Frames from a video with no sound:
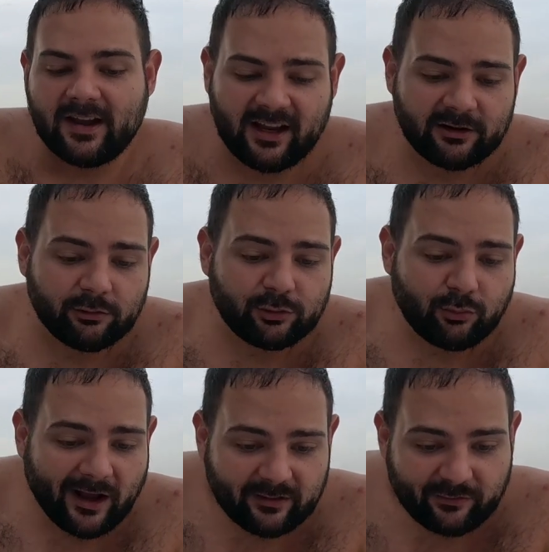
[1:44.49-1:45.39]
into
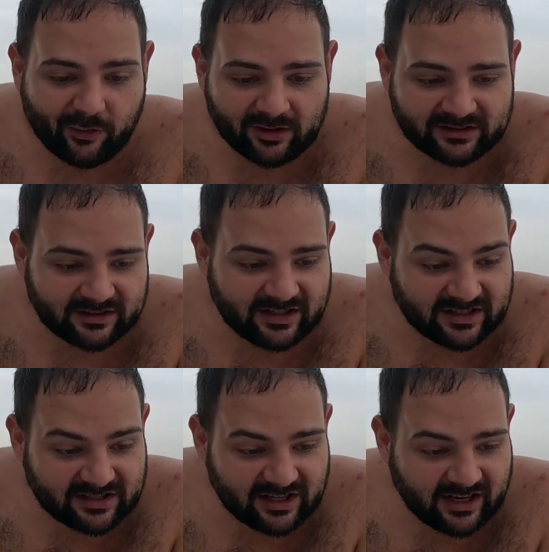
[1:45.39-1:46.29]
12 volt
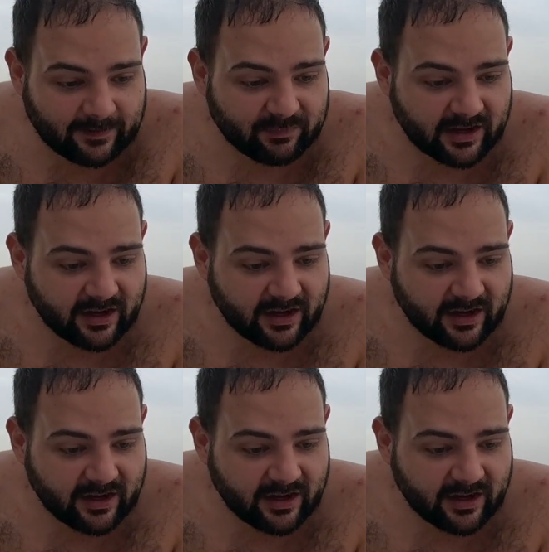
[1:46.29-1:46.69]
DC.